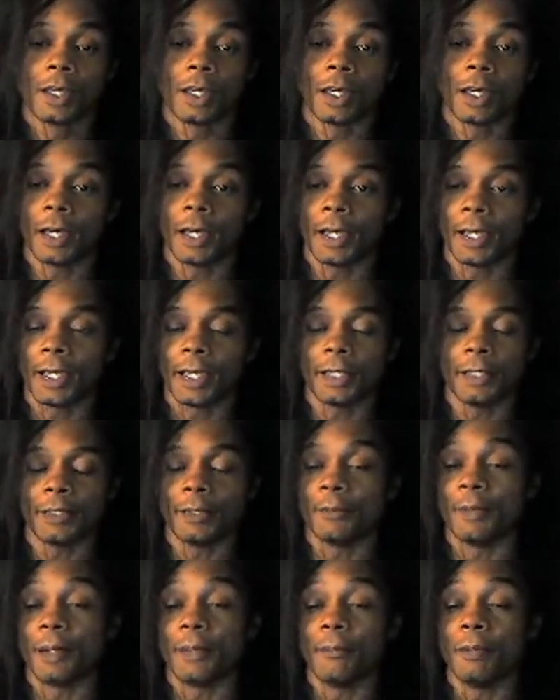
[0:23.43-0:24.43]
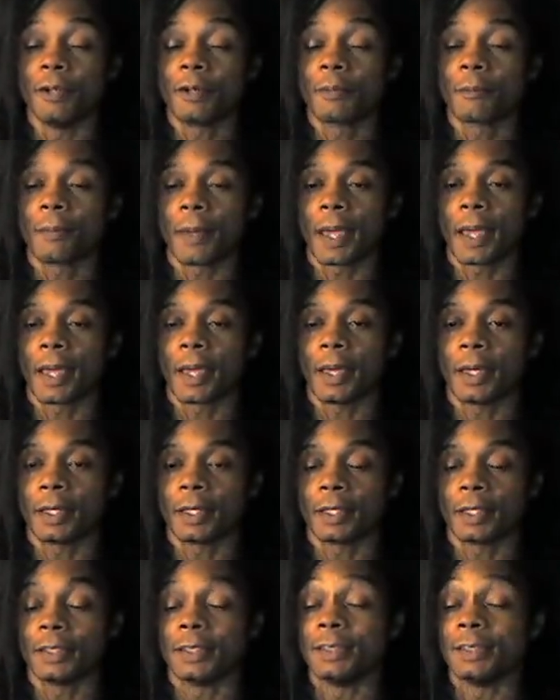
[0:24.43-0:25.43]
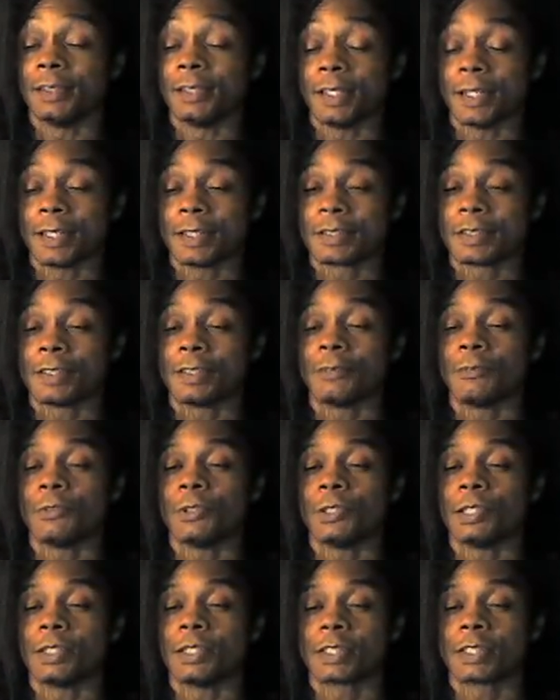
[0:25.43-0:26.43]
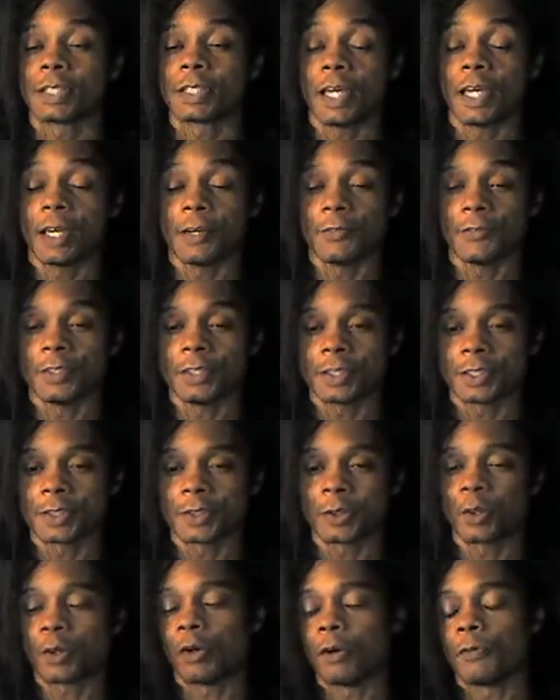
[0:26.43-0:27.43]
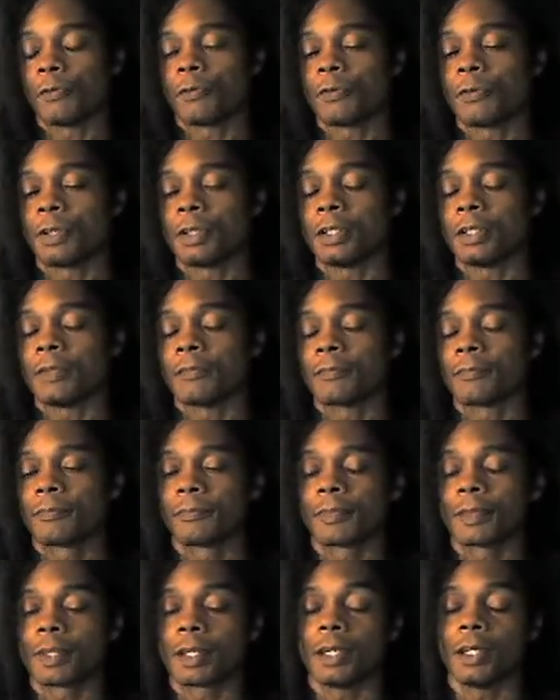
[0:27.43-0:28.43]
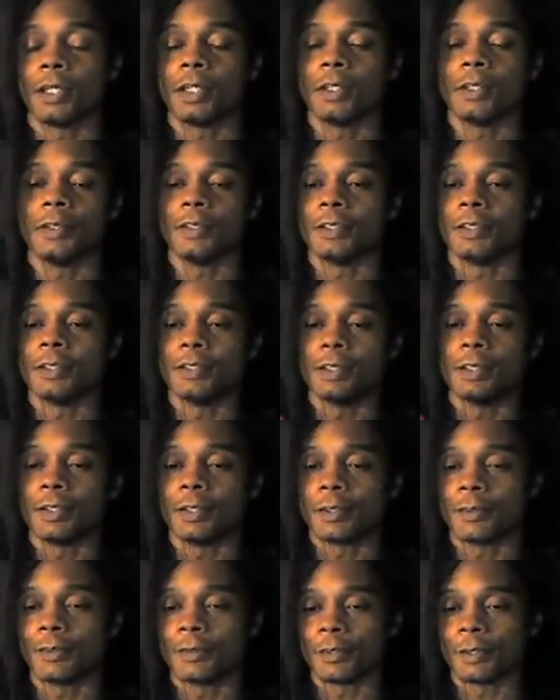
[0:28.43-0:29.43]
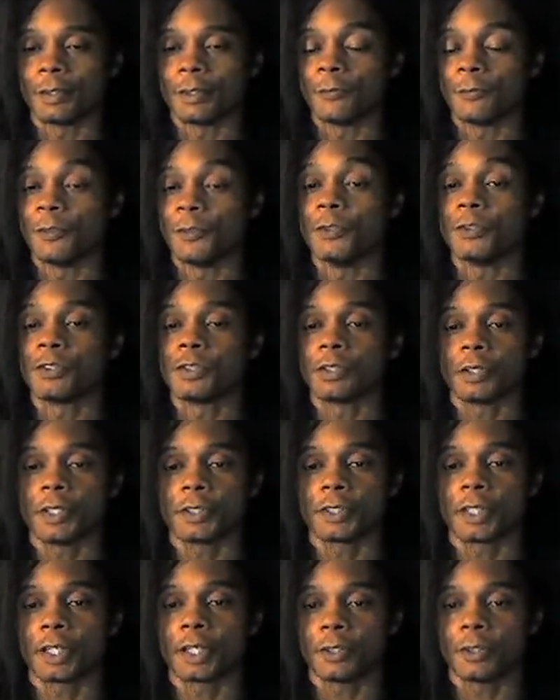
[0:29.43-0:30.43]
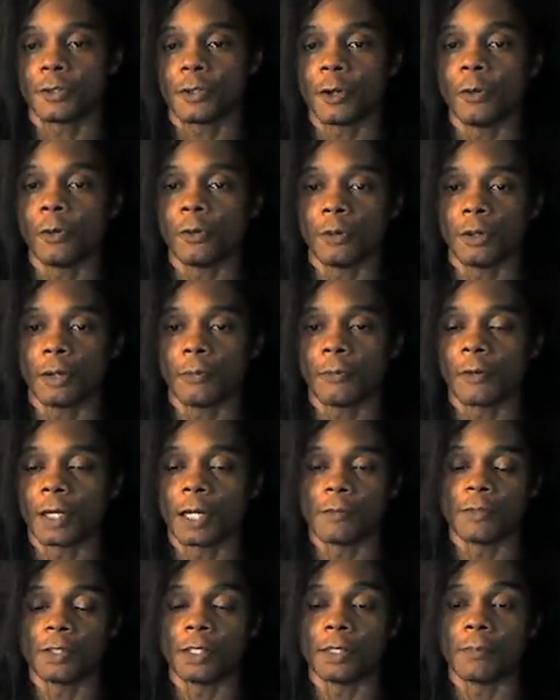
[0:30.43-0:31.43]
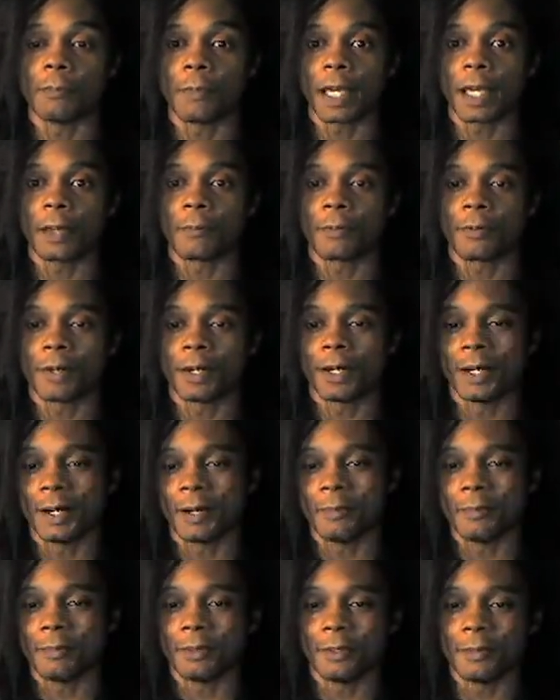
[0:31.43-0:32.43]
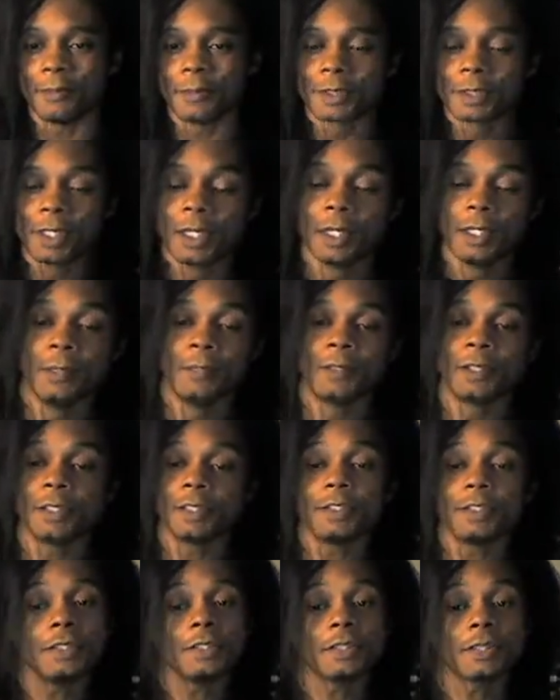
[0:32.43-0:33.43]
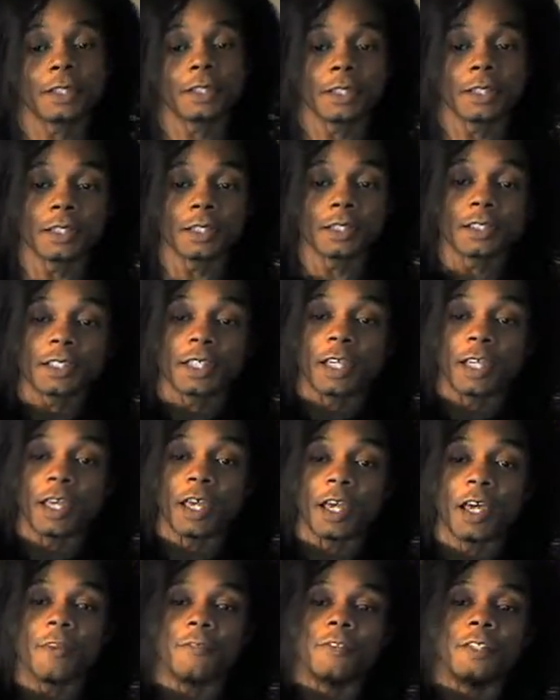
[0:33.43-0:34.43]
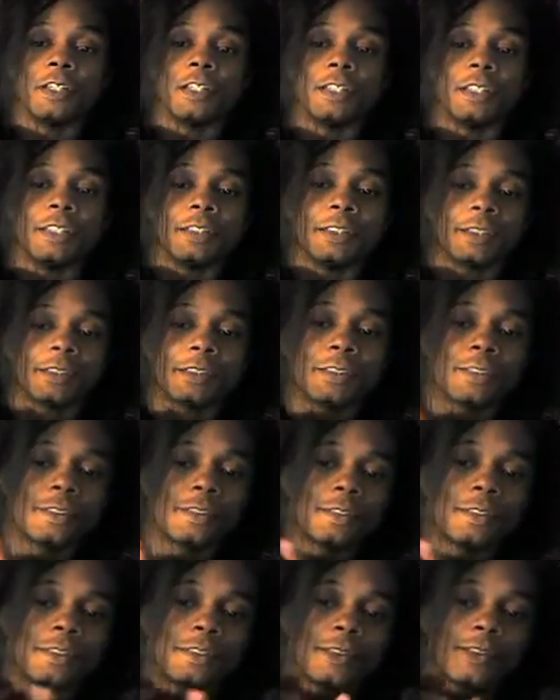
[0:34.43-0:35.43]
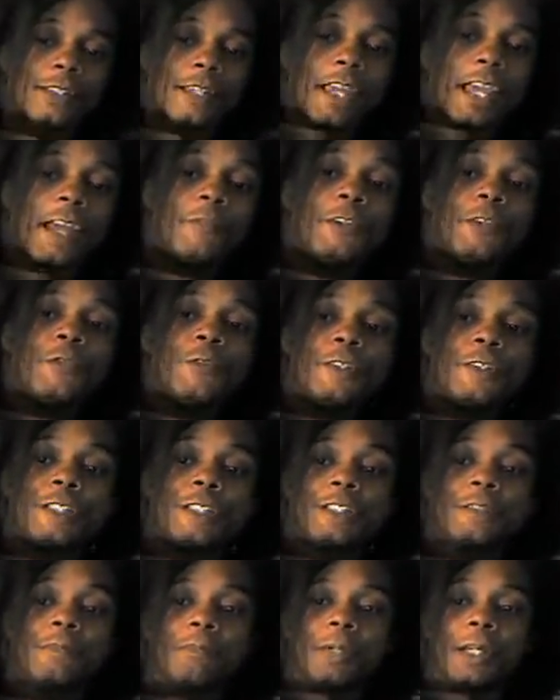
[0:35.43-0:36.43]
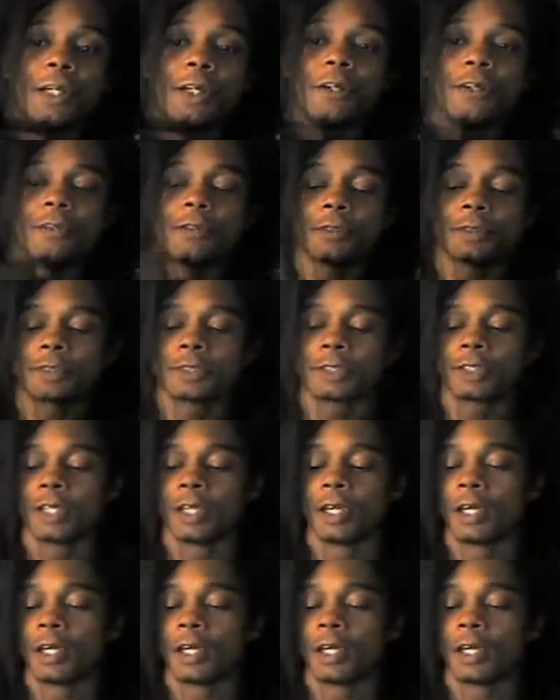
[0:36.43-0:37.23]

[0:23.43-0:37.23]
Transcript: I had it in my book bag, and yes, it was heavy, so hopefully in the future, as I get older, I won't have any back problems, because this is heavy, and it's heavy with spells.